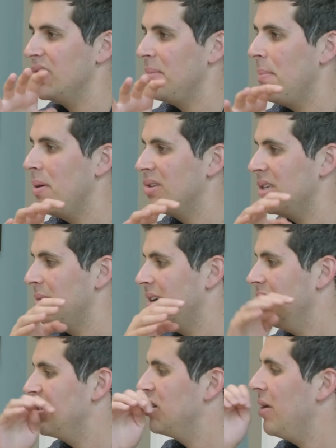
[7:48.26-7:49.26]
about, mostly
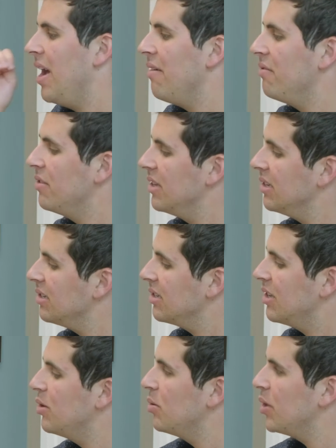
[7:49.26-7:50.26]
because you have these
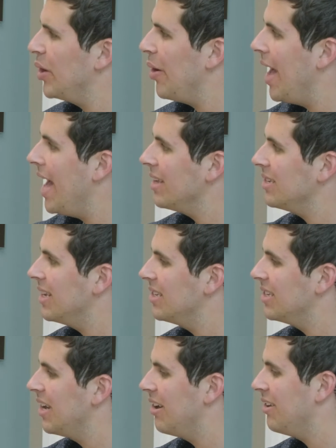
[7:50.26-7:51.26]
cute little
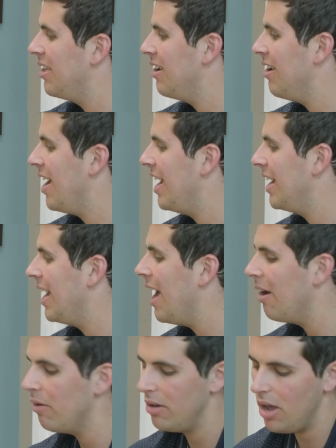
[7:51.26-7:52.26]
assets here that are hanging
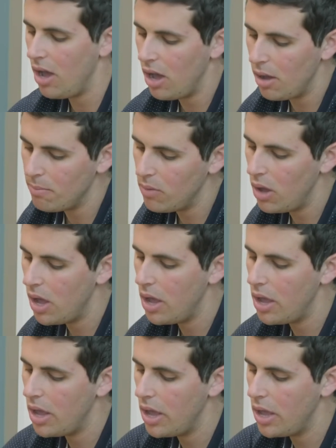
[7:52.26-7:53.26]
out.
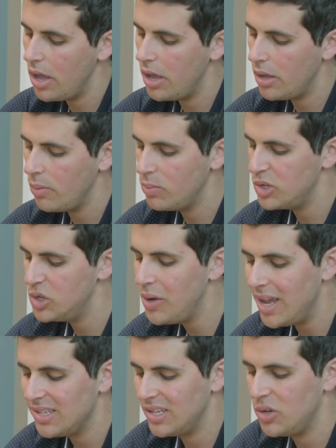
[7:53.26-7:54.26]
Do you
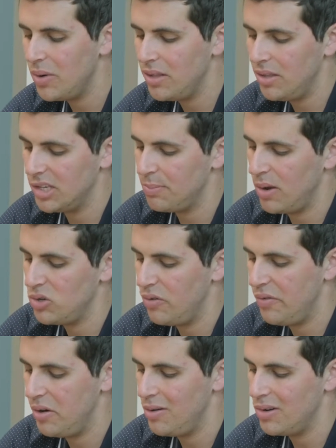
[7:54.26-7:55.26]
guys do anything
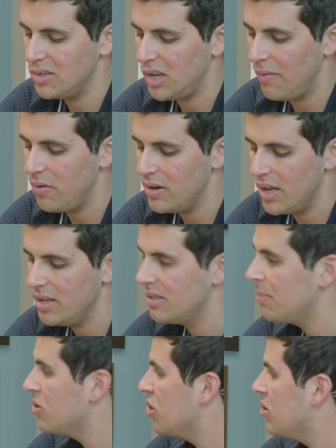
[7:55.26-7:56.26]
special for your discovery
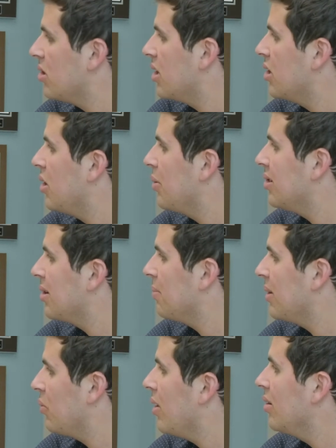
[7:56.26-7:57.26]
days? I'm sure that, it's
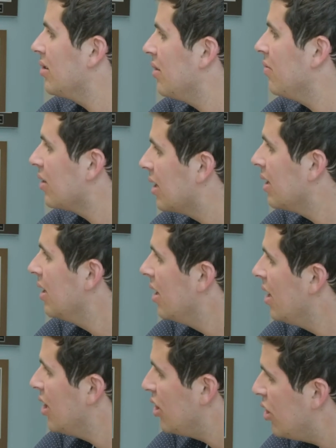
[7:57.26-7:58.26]
something relatively
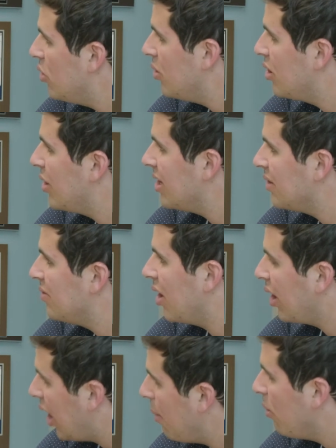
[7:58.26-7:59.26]
new that you guys have
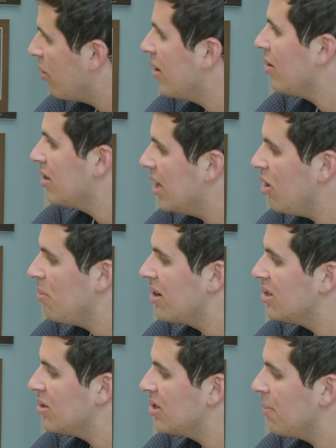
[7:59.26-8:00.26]
done a couple here and there,
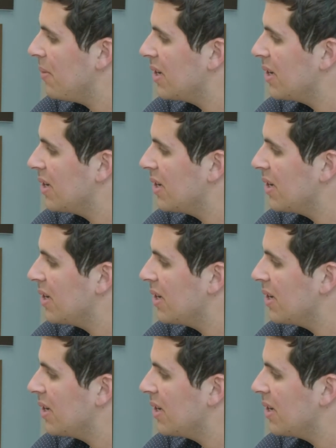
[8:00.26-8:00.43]
but is there something